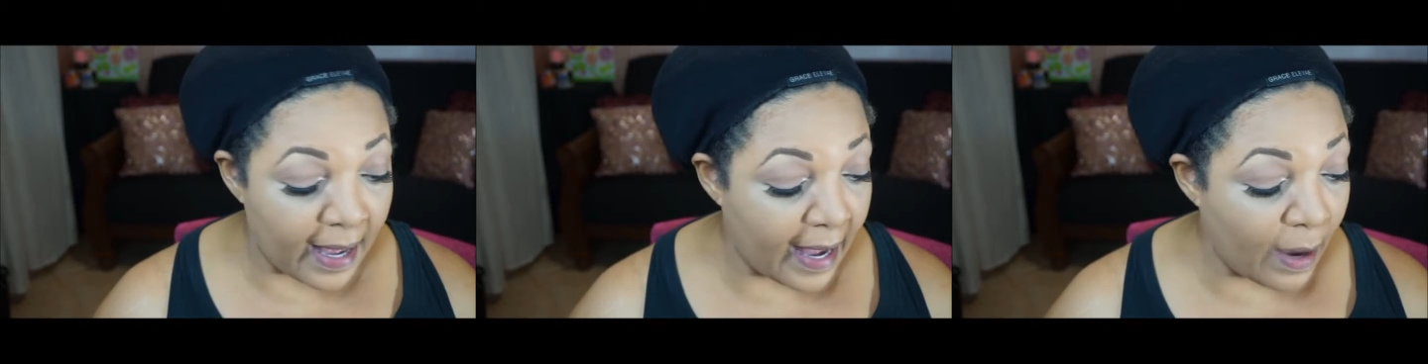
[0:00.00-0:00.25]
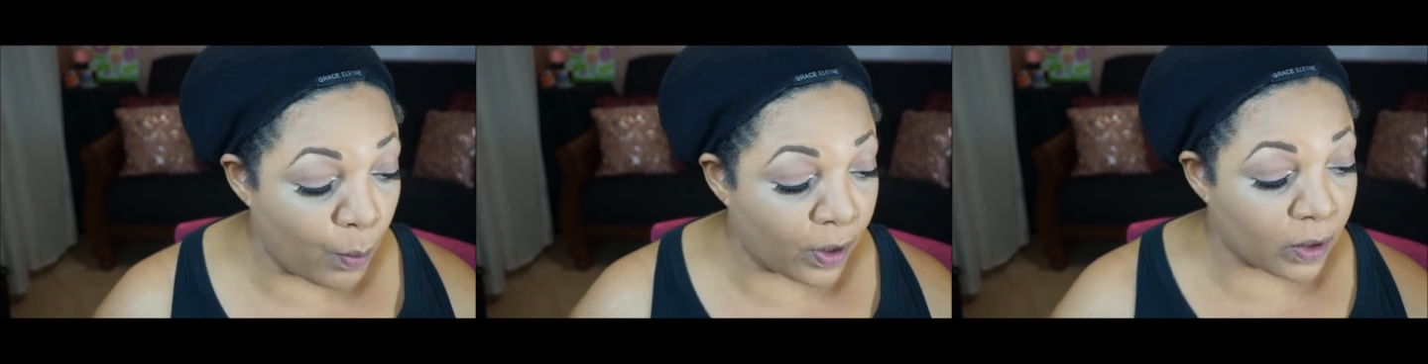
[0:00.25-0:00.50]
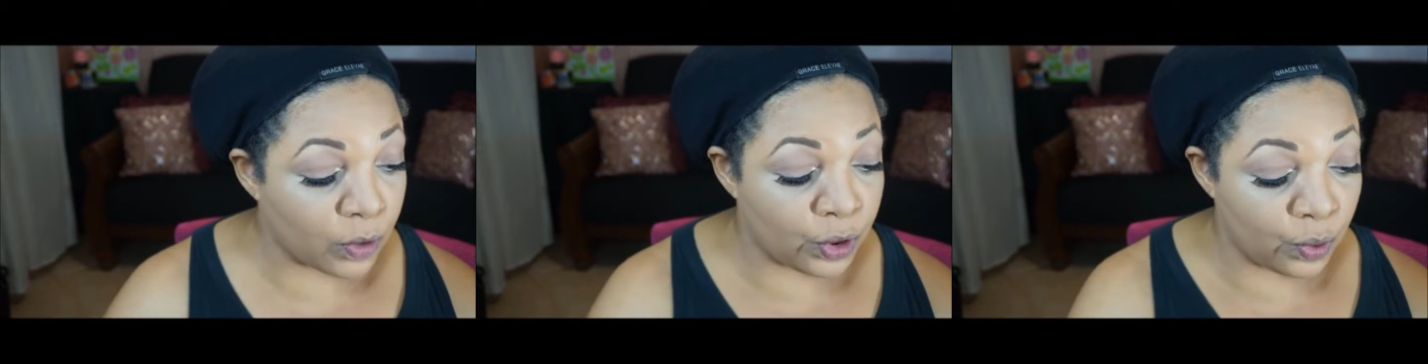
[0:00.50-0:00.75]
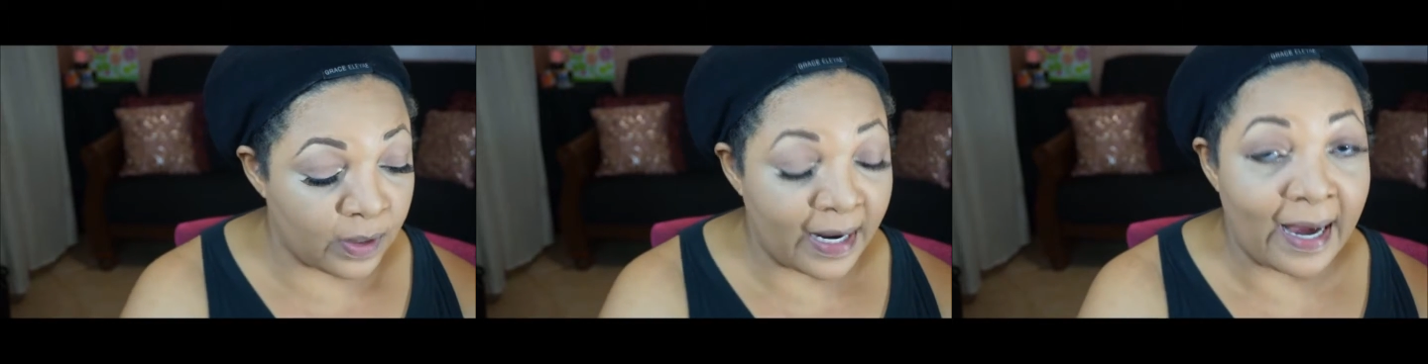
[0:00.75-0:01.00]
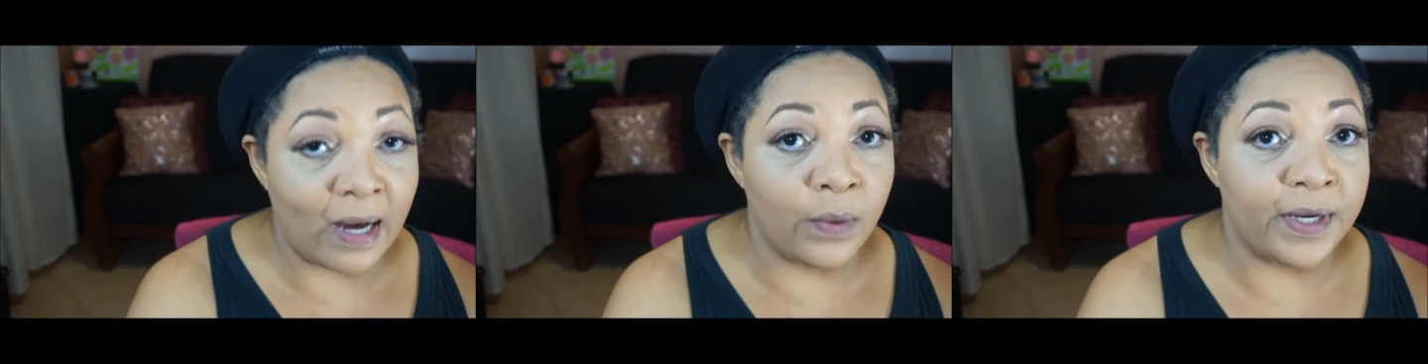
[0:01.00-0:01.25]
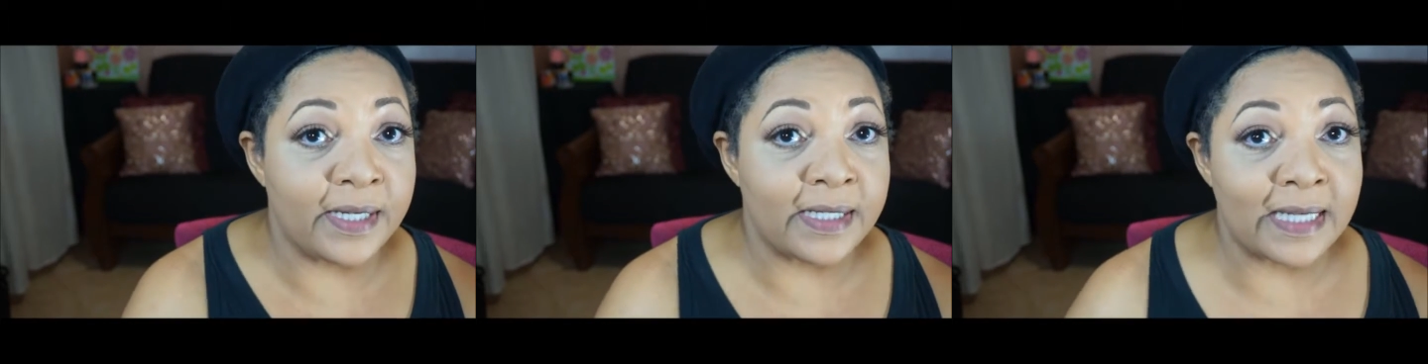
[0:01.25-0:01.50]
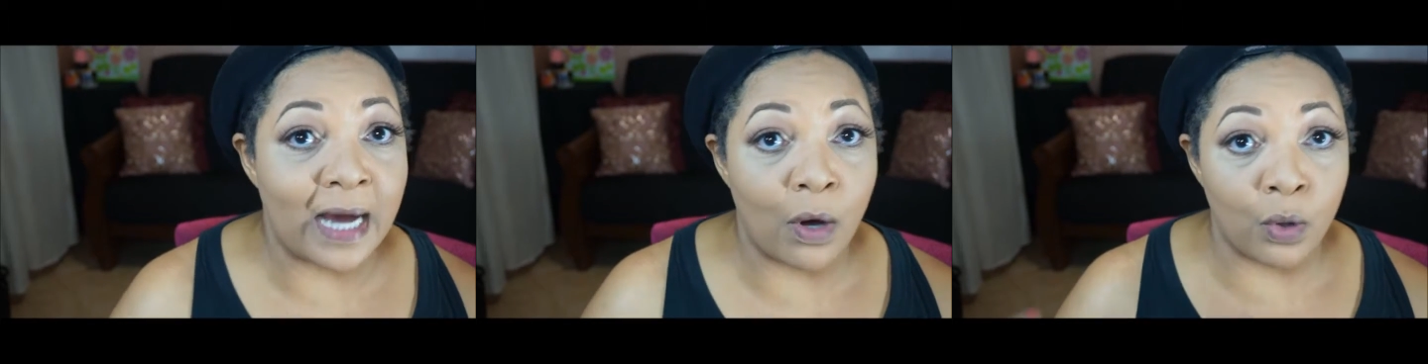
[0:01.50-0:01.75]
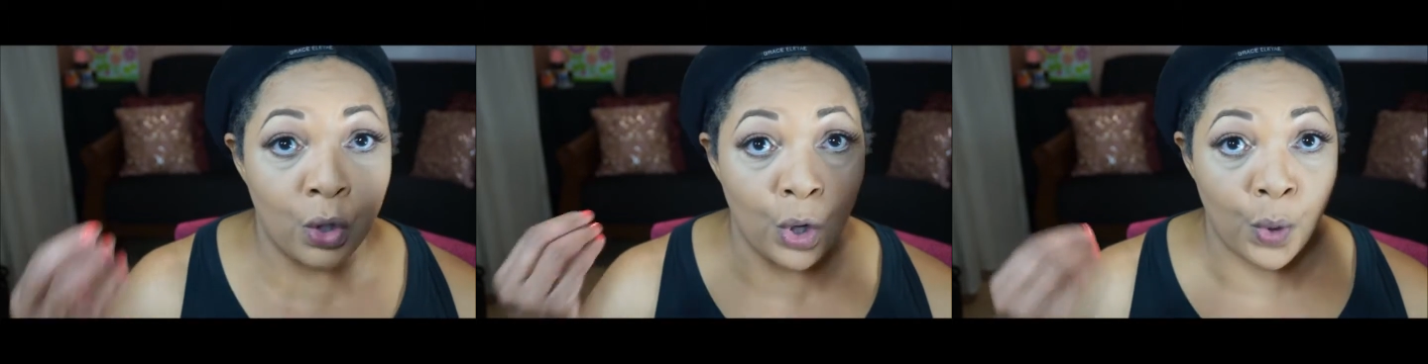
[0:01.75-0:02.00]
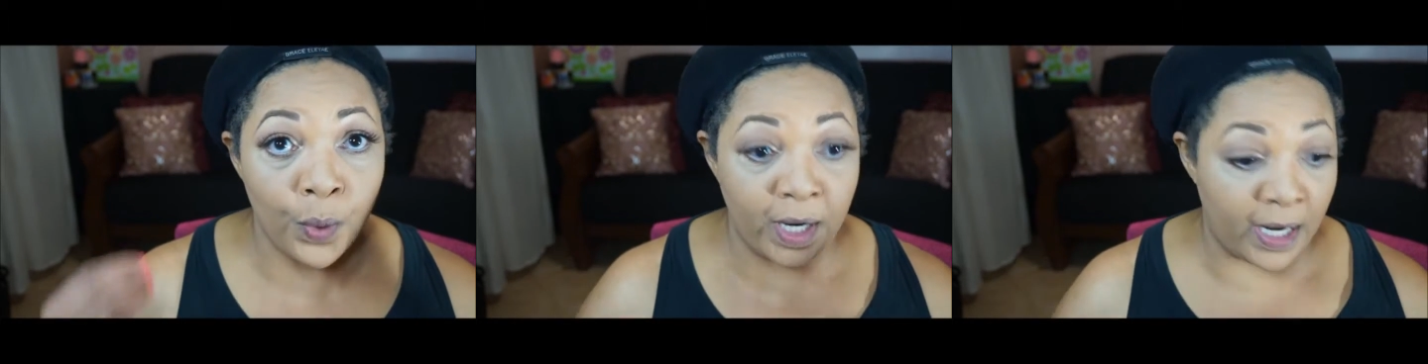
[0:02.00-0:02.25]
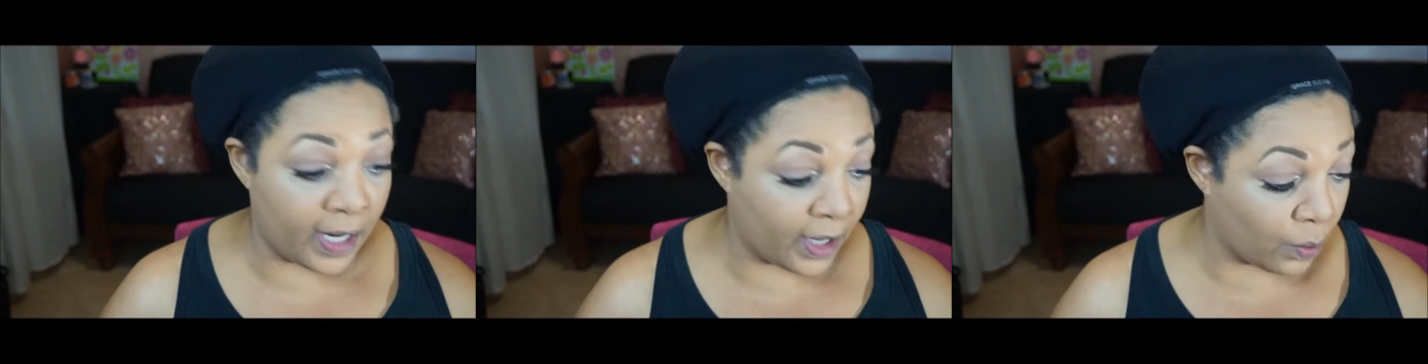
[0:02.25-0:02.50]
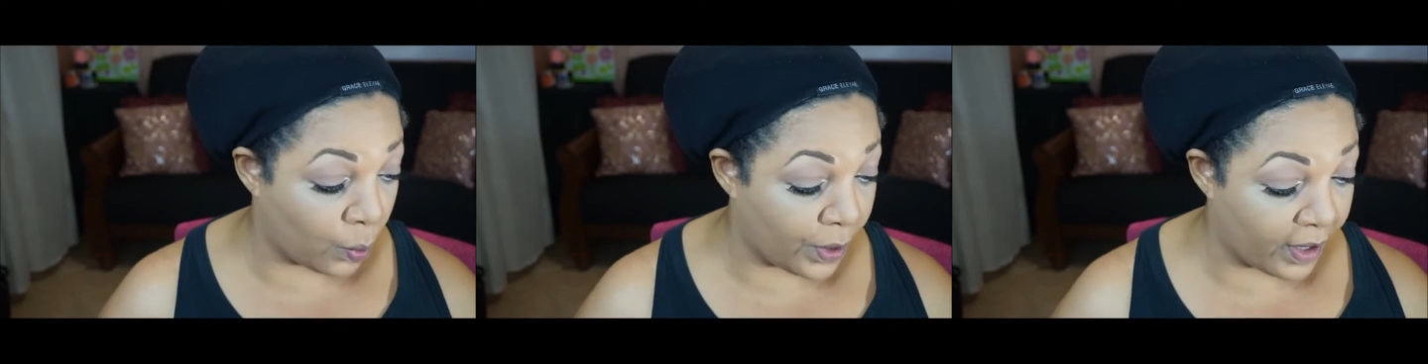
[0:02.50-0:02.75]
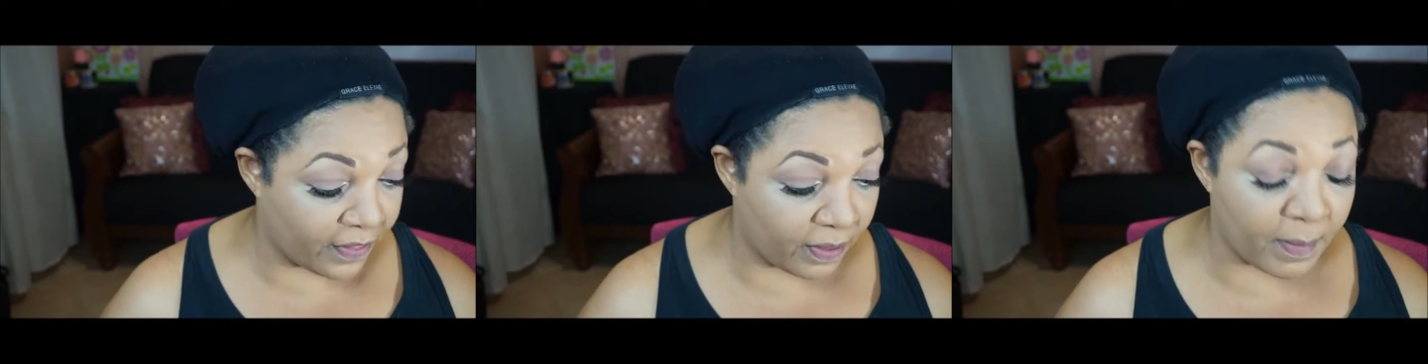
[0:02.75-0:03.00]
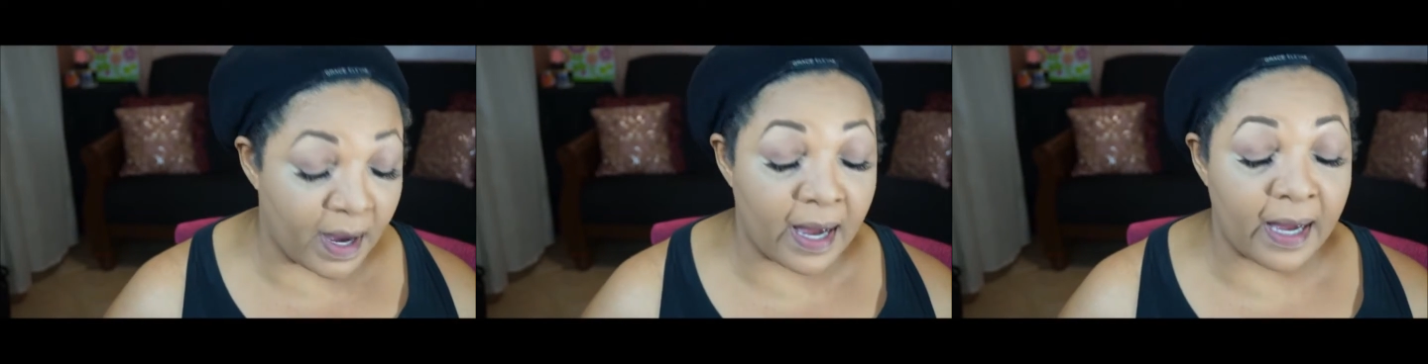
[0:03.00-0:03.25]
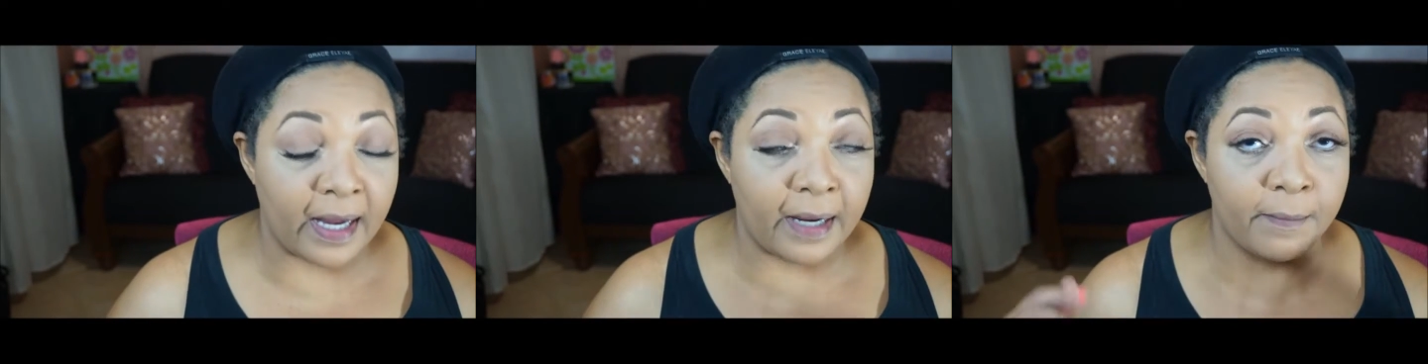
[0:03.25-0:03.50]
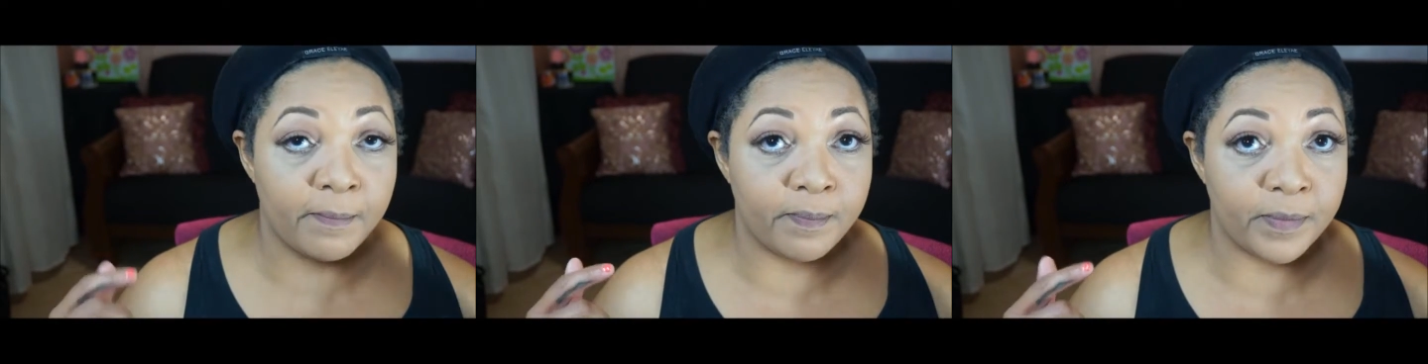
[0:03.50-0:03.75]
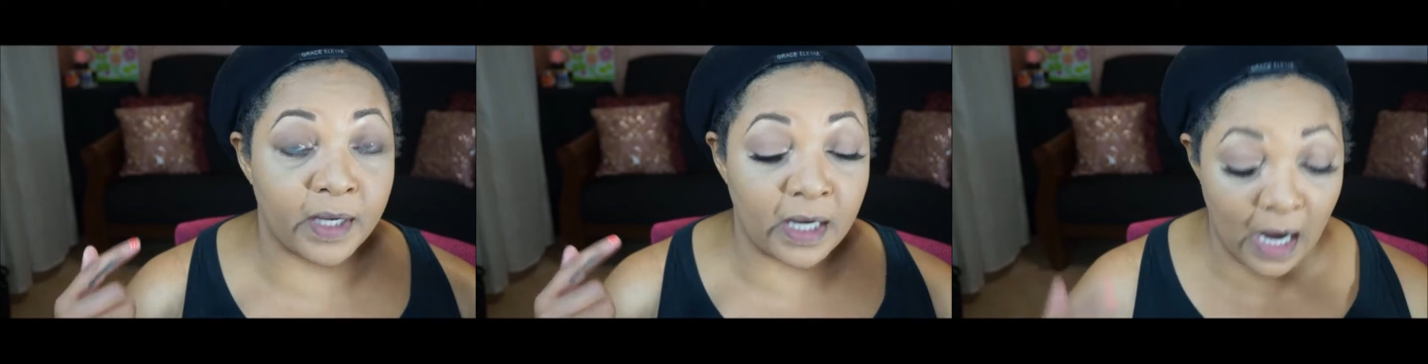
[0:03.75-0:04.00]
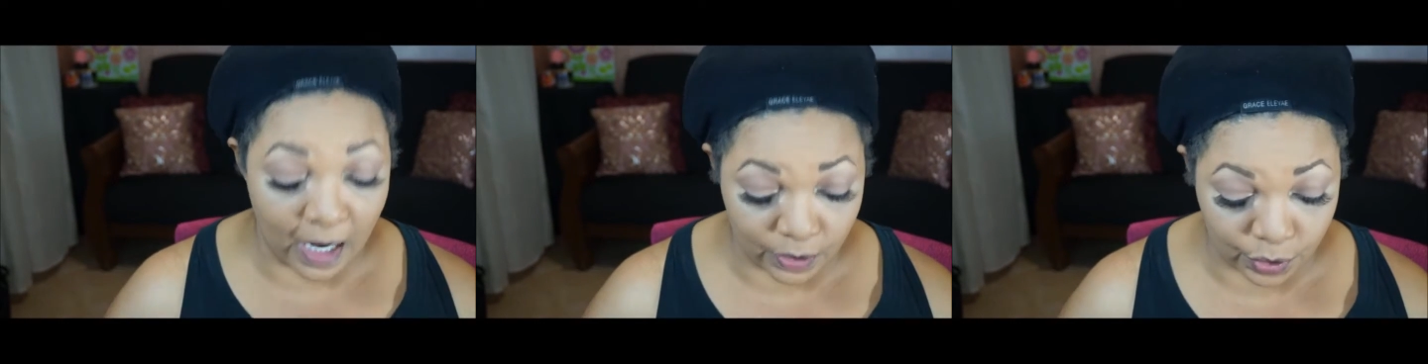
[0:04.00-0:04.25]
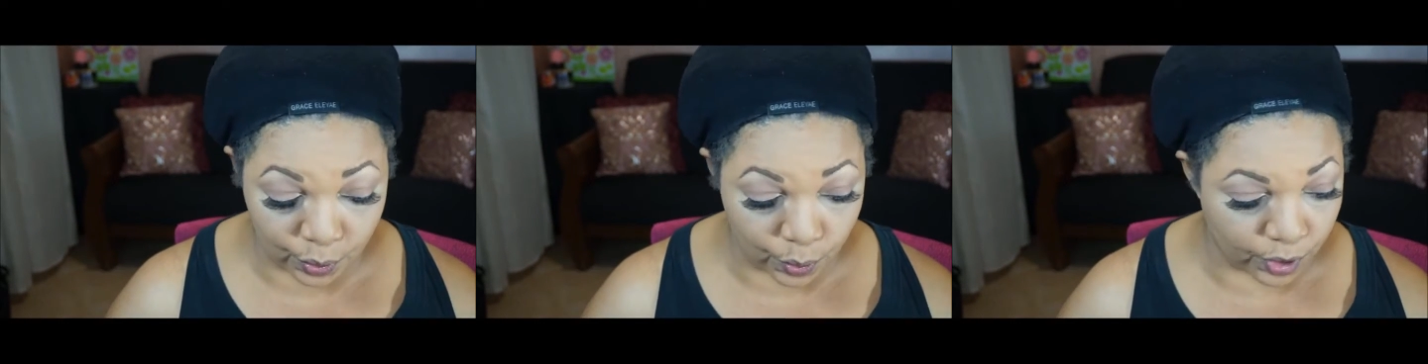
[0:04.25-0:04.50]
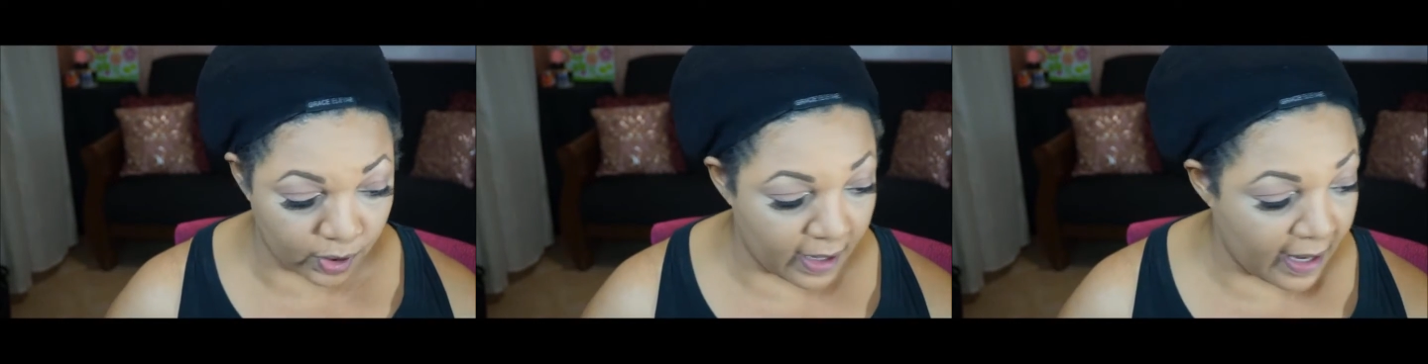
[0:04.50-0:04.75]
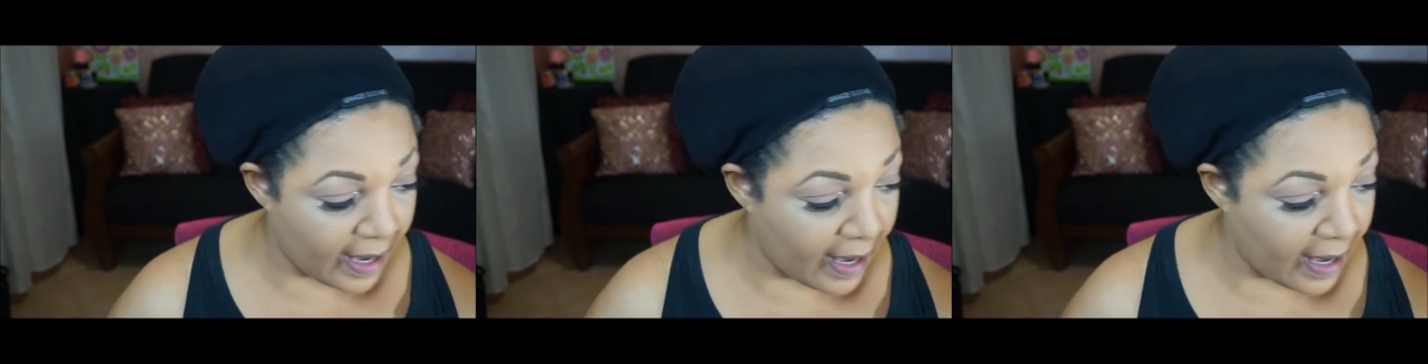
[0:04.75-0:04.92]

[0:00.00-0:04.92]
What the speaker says: And what I'll do now is I'll go in with my contour.